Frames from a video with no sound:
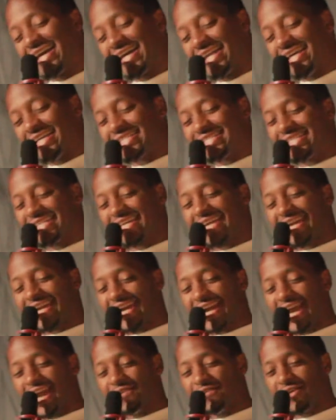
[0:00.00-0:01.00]
This nigga
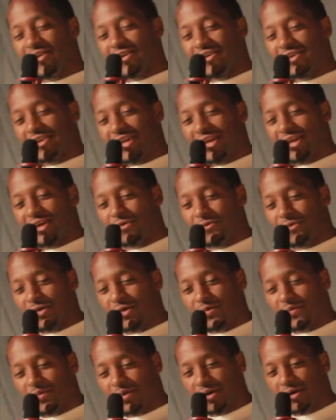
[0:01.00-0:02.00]
came here, nigga, with
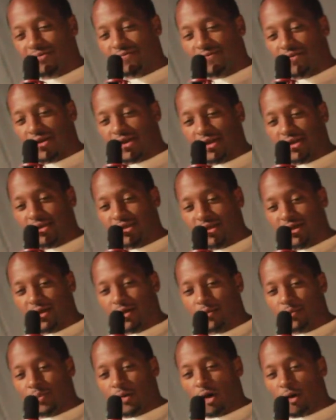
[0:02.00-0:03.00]
a motherfucking
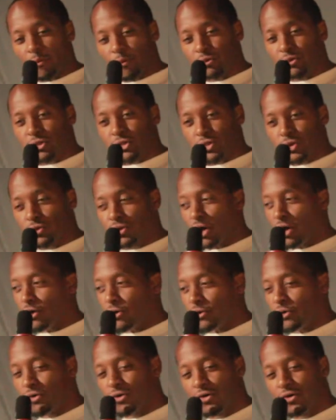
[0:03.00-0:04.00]
purple suit
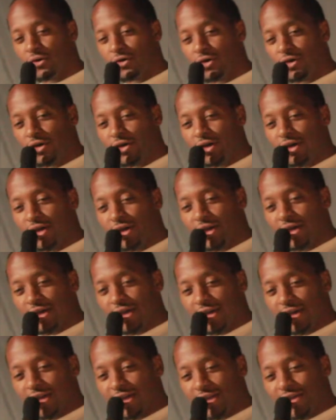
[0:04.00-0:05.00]
on.
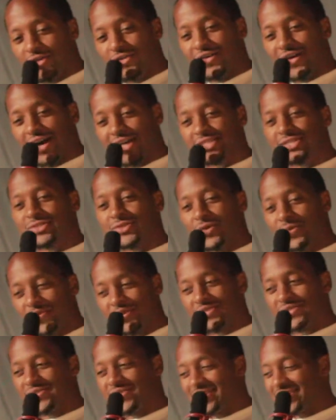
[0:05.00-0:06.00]
You know how
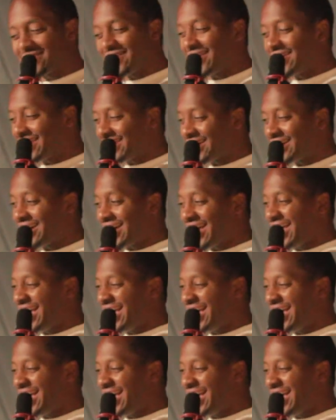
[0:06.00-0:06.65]
stupid you look right now?